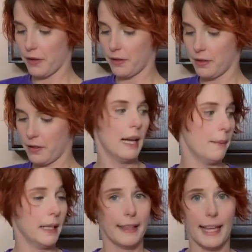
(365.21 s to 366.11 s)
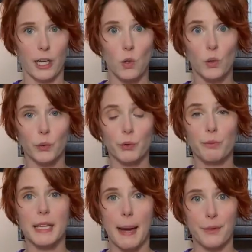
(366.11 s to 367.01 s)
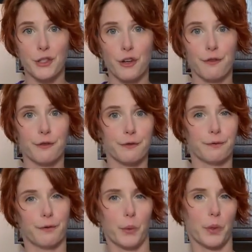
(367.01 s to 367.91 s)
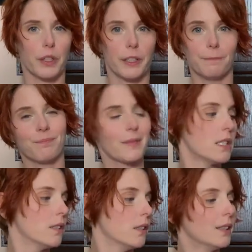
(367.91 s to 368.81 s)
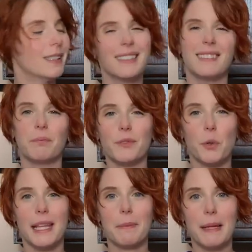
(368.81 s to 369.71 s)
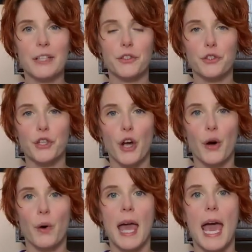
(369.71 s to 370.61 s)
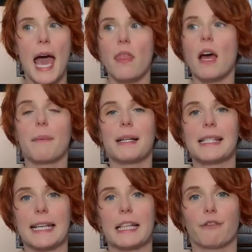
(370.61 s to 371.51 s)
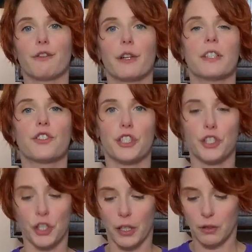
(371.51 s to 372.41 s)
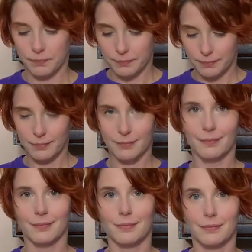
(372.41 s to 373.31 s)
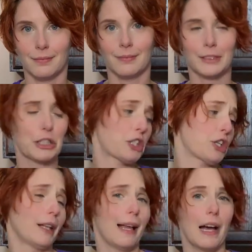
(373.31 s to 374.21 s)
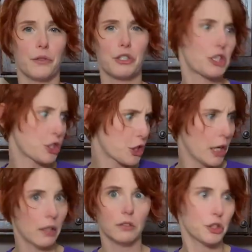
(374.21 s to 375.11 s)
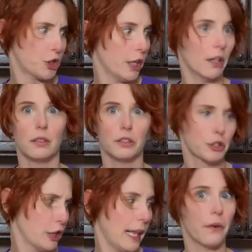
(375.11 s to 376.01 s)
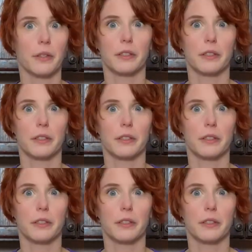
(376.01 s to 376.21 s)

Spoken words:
I'm gonna let that cool to room temperature for 20 minutes or so, and then I'm gonna stick it in the fridge to chill. To chill out, just chill out.